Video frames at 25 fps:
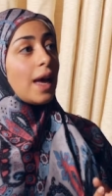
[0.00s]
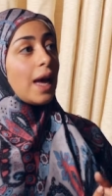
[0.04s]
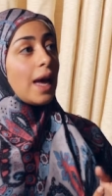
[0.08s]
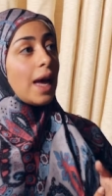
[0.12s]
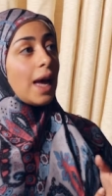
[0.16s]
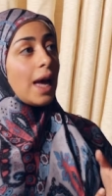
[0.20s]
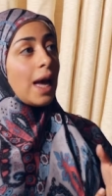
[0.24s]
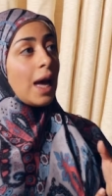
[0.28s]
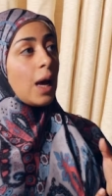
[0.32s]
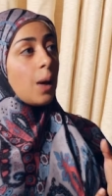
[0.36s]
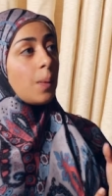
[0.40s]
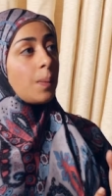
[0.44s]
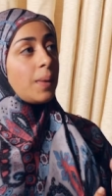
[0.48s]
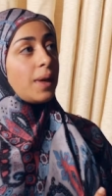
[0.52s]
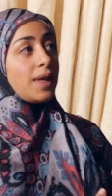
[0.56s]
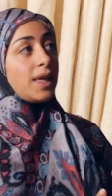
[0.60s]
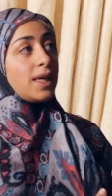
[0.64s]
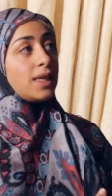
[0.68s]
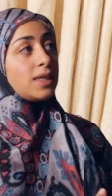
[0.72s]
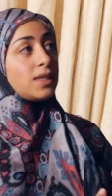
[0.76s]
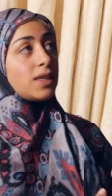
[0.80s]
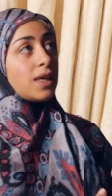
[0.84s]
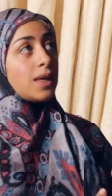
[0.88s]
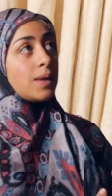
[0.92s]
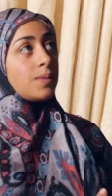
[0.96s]
how many
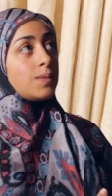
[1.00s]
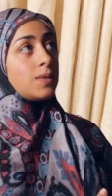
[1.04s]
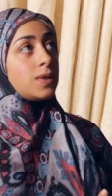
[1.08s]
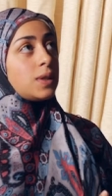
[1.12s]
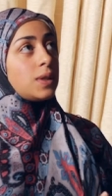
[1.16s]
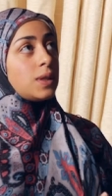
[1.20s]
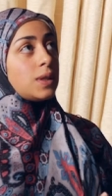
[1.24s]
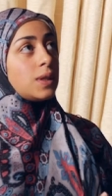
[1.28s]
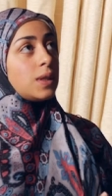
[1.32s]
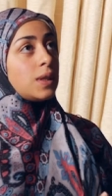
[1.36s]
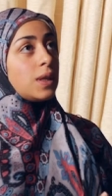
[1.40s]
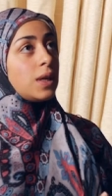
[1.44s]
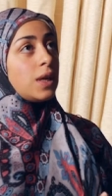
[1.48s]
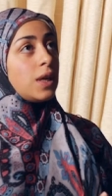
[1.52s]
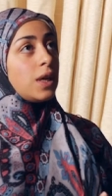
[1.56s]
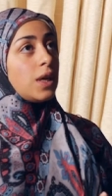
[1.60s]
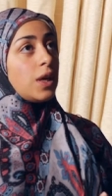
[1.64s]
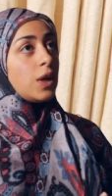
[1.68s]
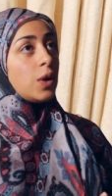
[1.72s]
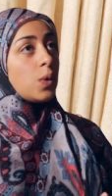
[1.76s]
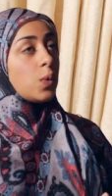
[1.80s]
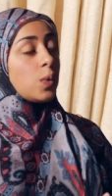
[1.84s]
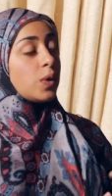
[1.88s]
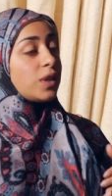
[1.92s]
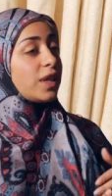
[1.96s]
times
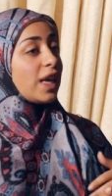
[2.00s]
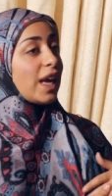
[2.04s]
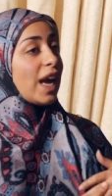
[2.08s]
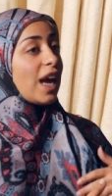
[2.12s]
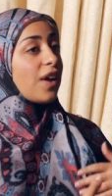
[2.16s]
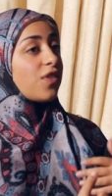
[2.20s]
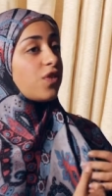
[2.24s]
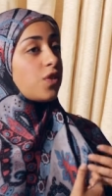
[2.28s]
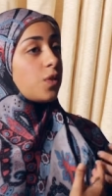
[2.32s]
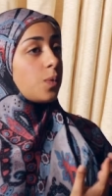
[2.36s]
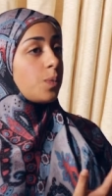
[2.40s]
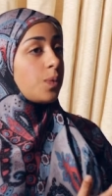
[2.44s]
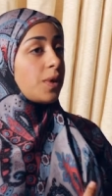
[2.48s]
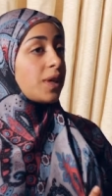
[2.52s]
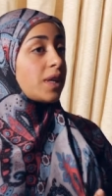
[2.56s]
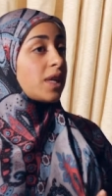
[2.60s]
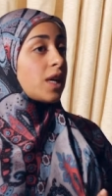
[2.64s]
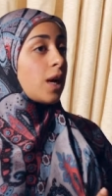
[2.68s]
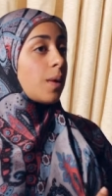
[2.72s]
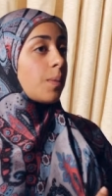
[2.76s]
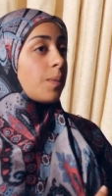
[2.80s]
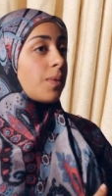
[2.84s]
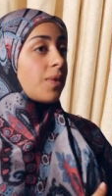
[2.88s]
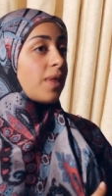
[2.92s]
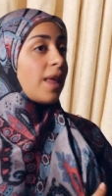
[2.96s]
would they have to bring
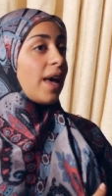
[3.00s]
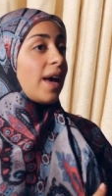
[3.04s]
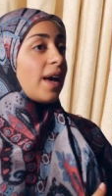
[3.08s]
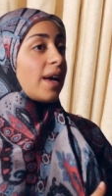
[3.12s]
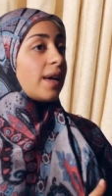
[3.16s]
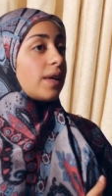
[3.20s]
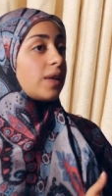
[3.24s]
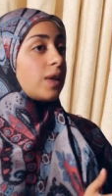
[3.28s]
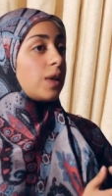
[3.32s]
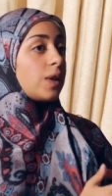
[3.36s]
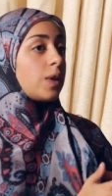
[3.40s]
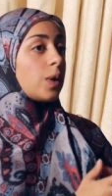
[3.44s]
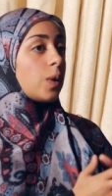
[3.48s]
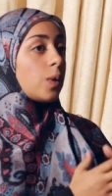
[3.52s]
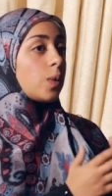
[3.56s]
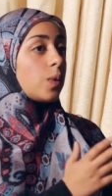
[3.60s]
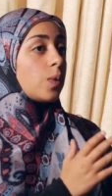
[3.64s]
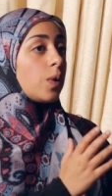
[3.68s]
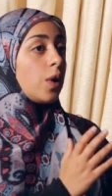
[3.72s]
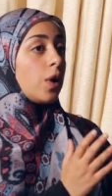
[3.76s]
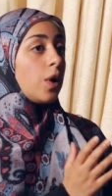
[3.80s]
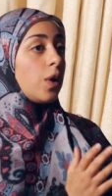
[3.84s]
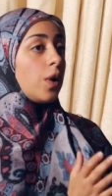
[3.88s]
up that, you know,